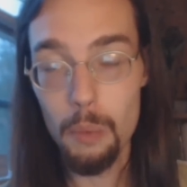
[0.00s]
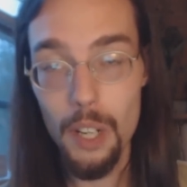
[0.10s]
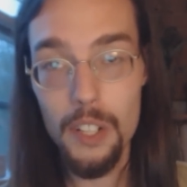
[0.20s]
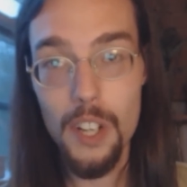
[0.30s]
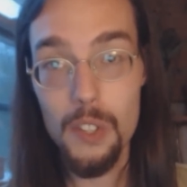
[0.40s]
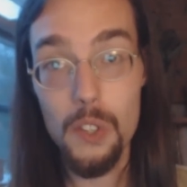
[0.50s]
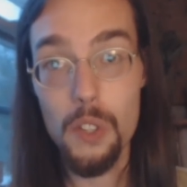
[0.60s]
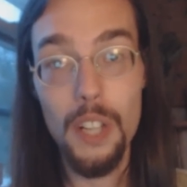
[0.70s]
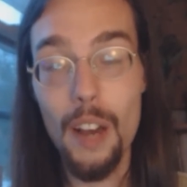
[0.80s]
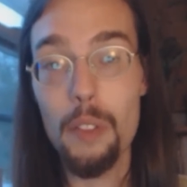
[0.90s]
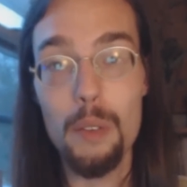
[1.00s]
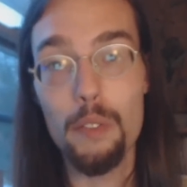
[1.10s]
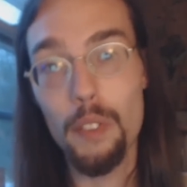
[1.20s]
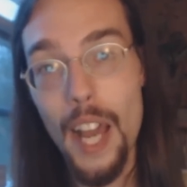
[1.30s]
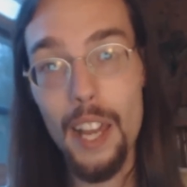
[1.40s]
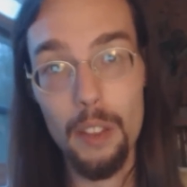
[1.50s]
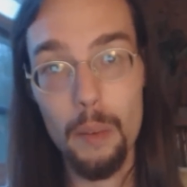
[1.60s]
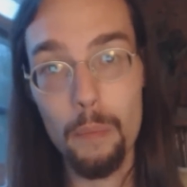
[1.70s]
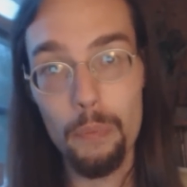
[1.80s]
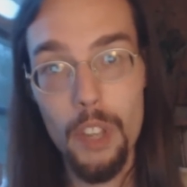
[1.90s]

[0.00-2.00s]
What it does is allow them to flag them.